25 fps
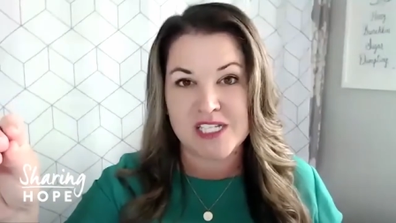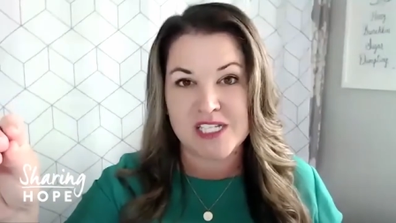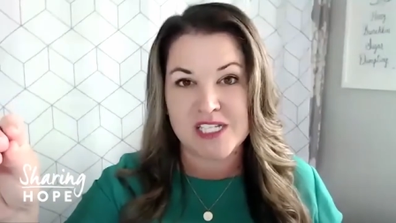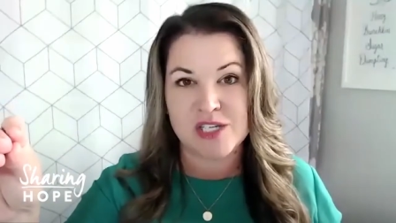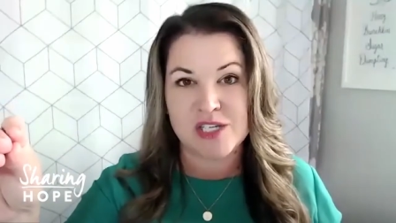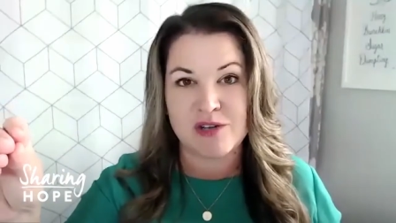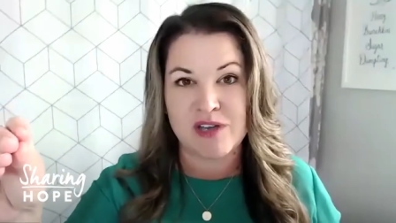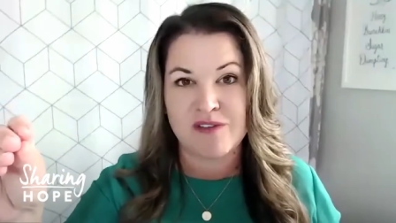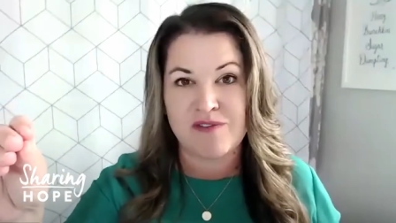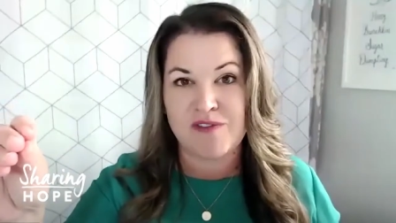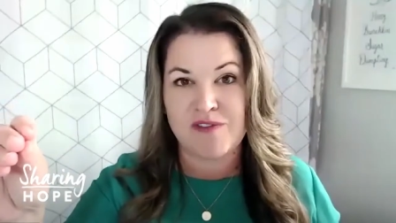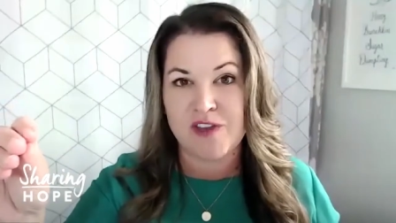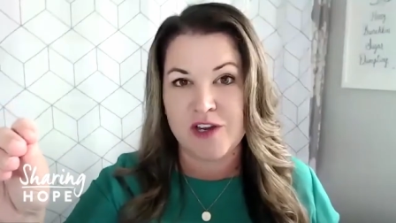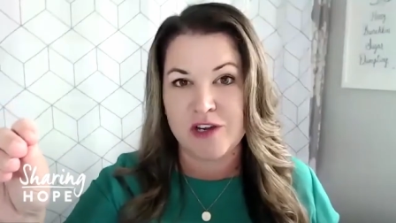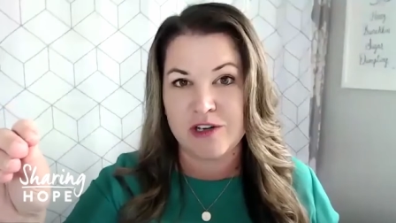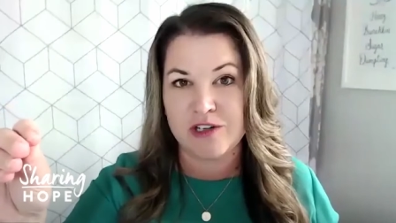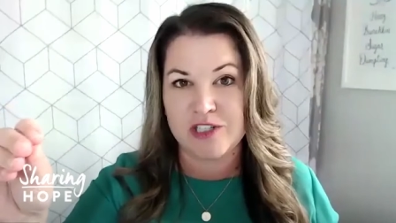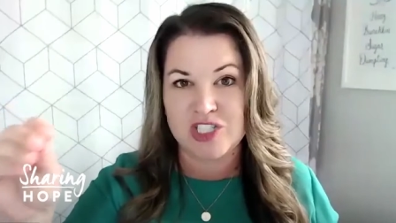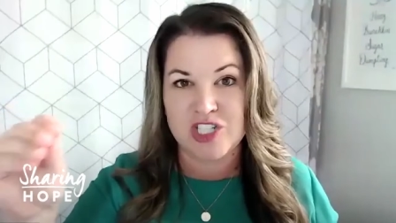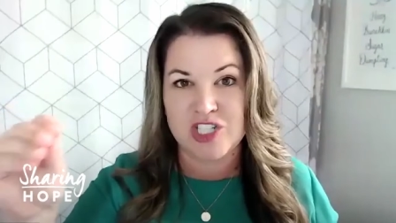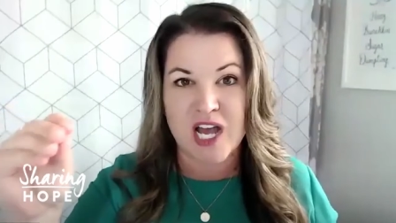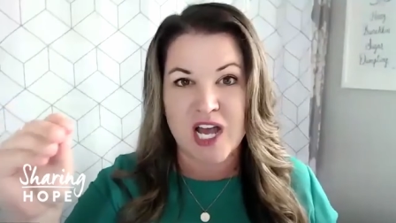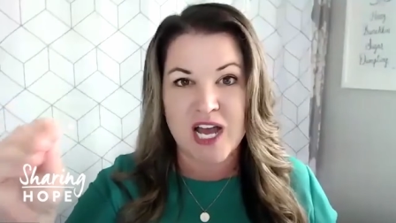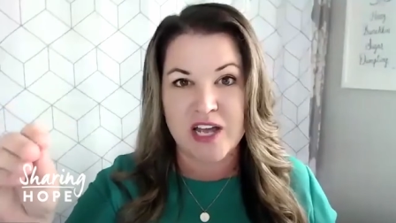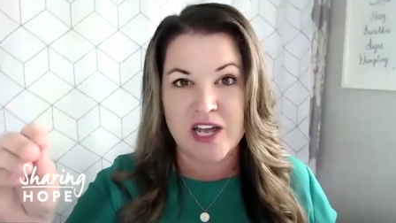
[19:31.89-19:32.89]
So if your
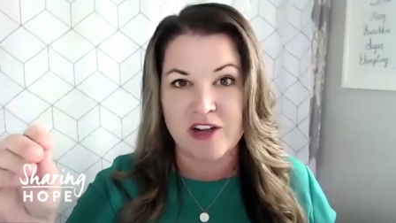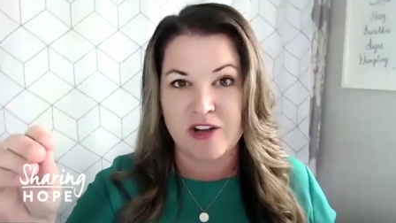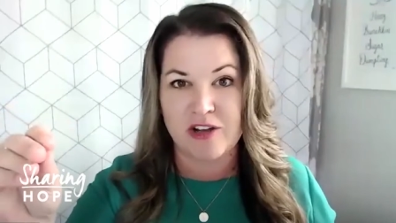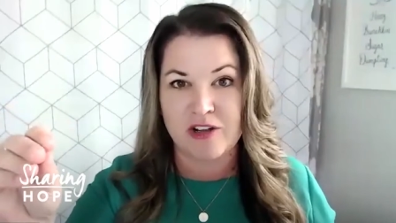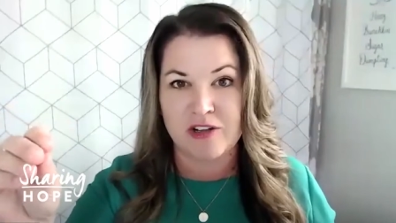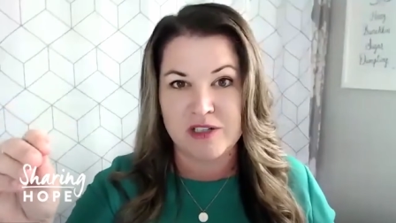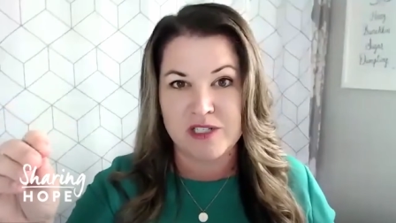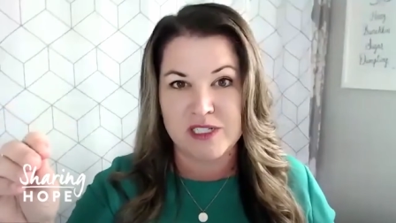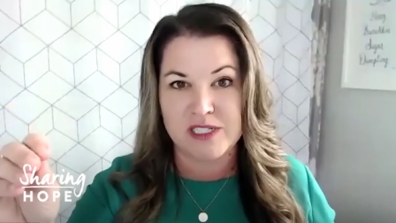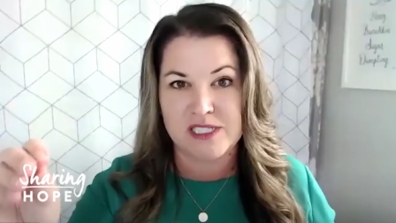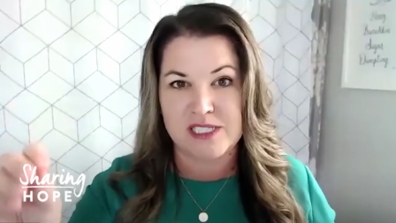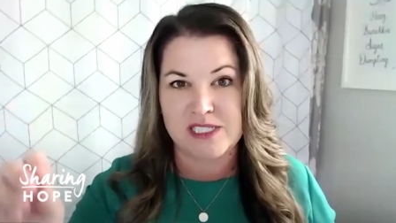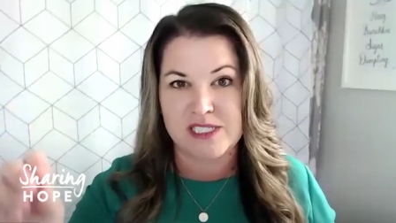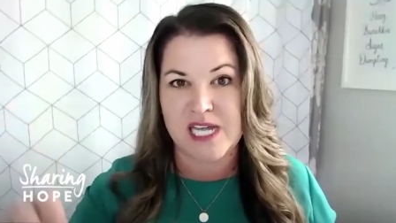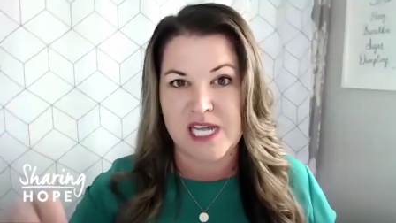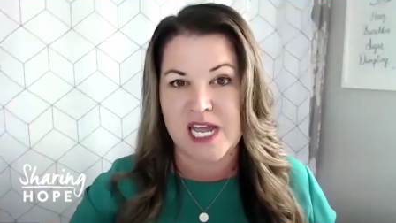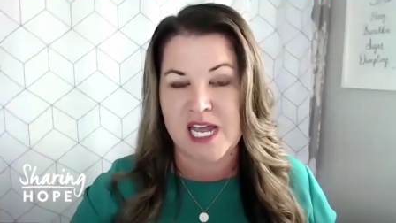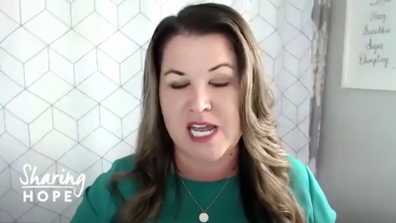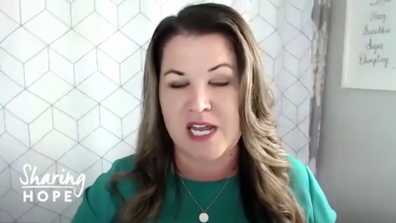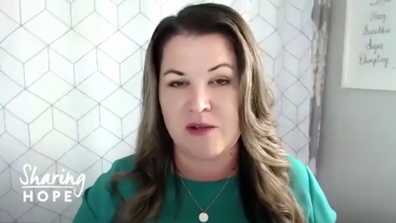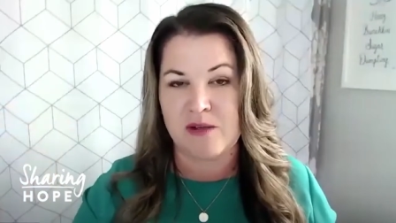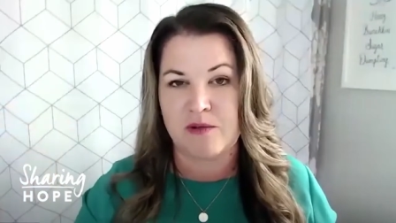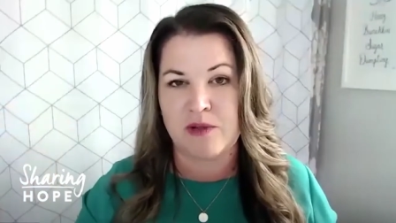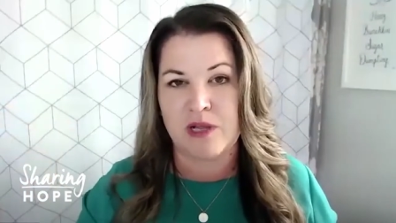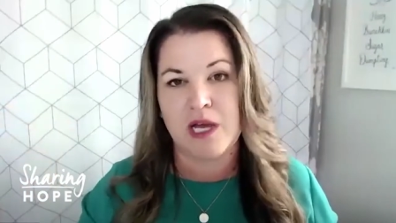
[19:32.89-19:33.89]
child is
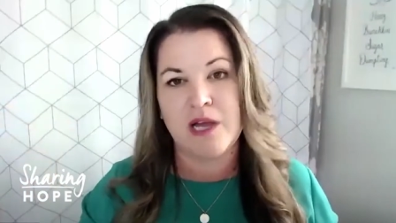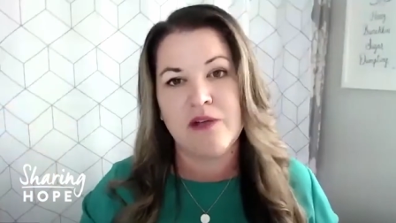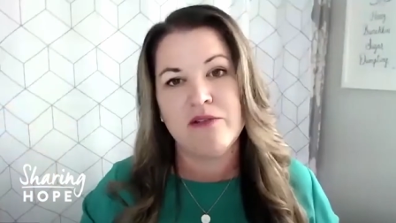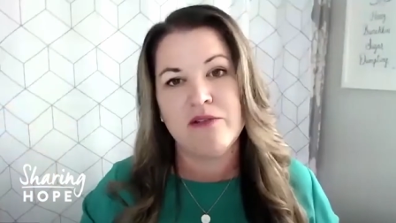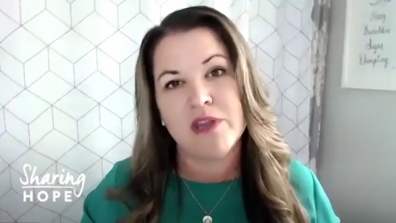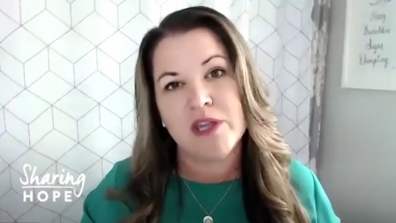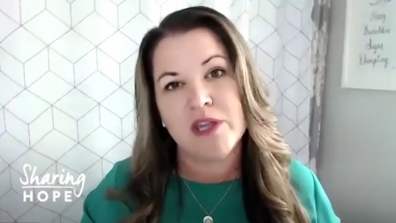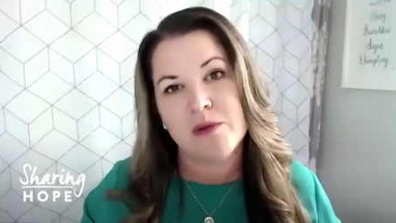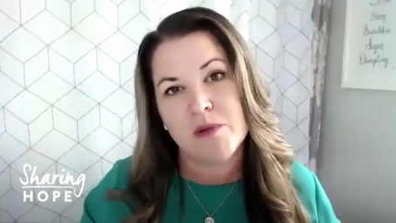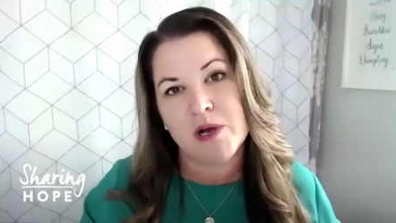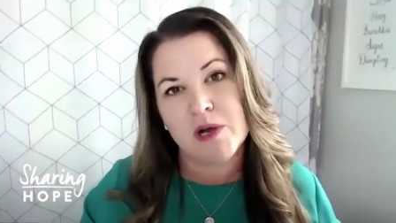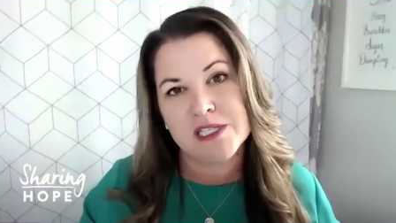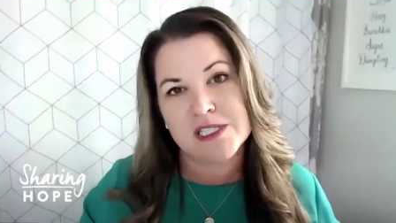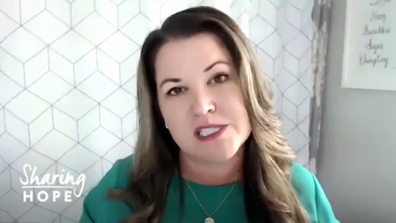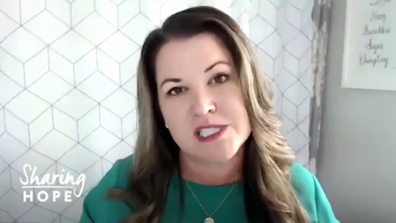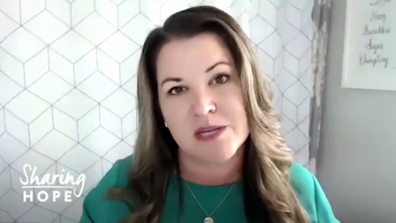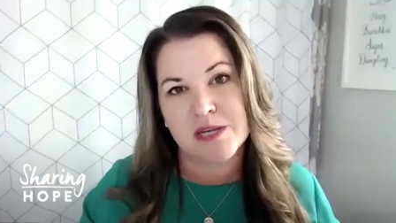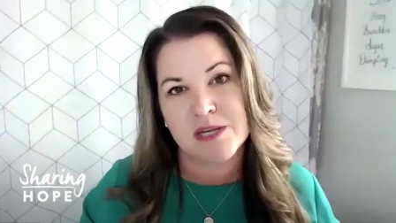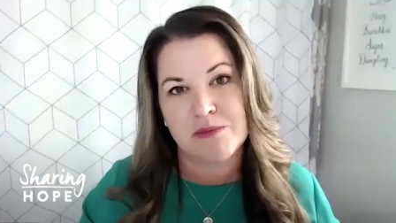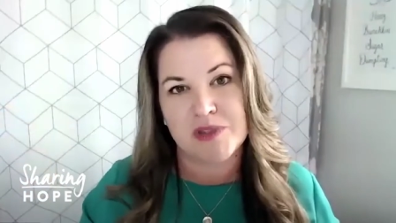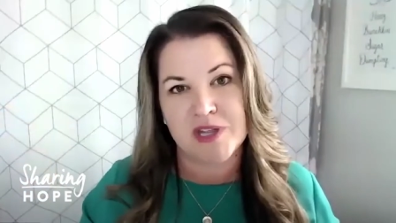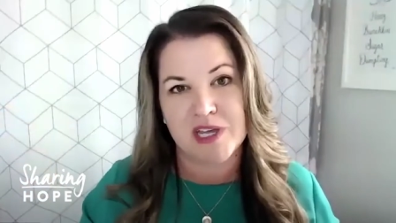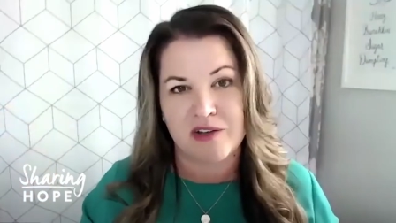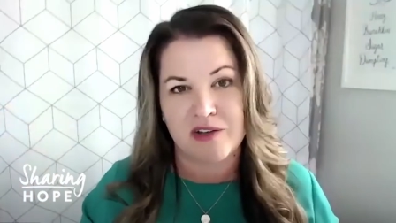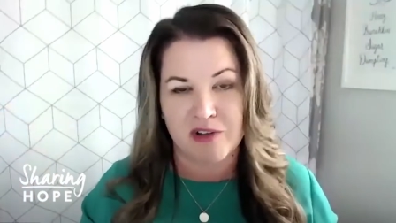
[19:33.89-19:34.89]
saying, well, I really want
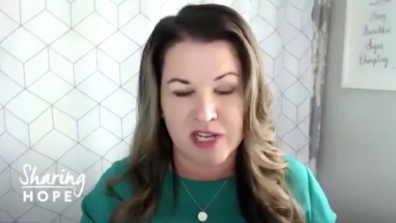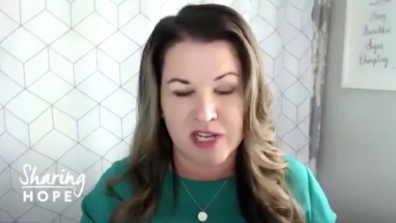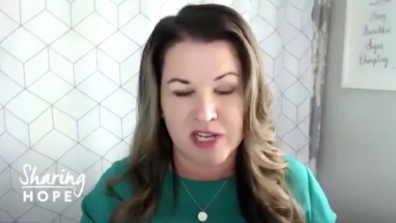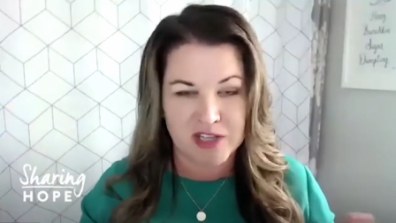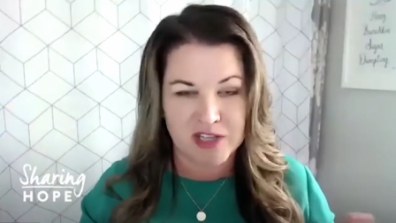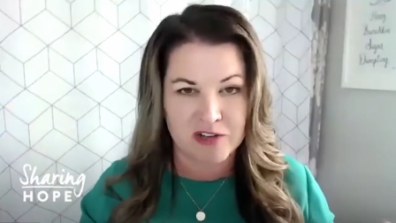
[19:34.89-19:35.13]
something, right?